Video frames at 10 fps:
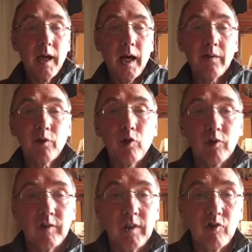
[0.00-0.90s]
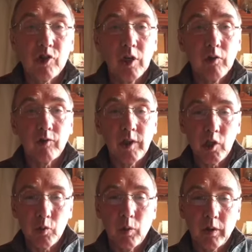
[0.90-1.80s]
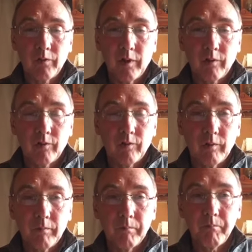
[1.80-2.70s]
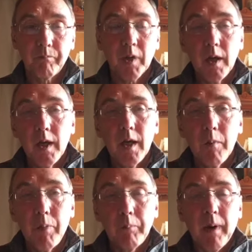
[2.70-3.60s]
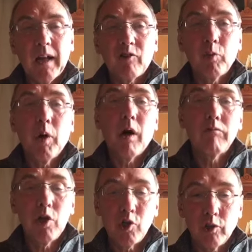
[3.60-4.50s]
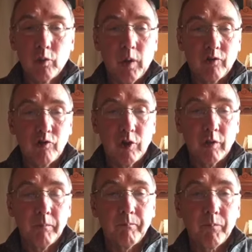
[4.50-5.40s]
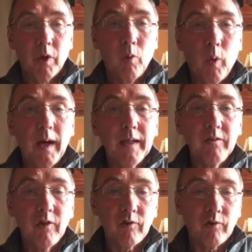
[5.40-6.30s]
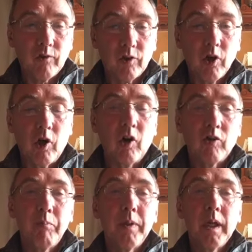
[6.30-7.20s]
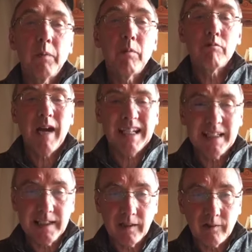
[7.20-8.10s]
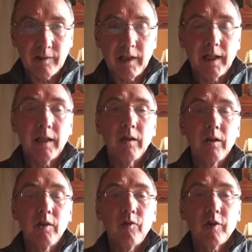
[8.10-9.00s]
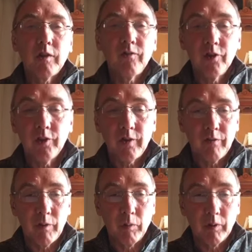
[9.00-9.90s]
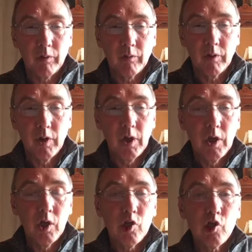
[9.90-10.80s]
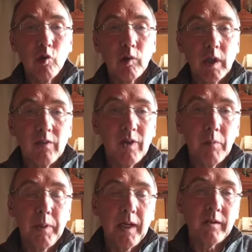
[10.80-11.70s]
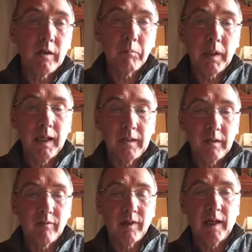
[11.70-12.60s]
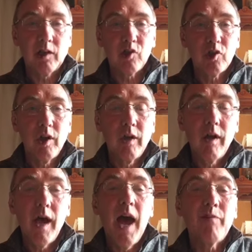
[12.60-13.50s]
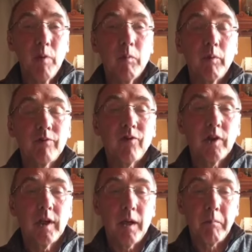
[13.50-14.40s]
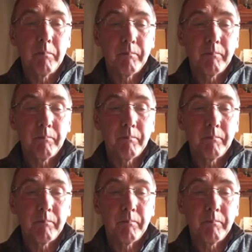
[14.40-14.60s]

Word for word: And of course he's chosen each one of us. But back to our original question, why doesn't God appear miraculously to convert everyone? Surely, if he appeared in a blinding flash, everyone would follow him.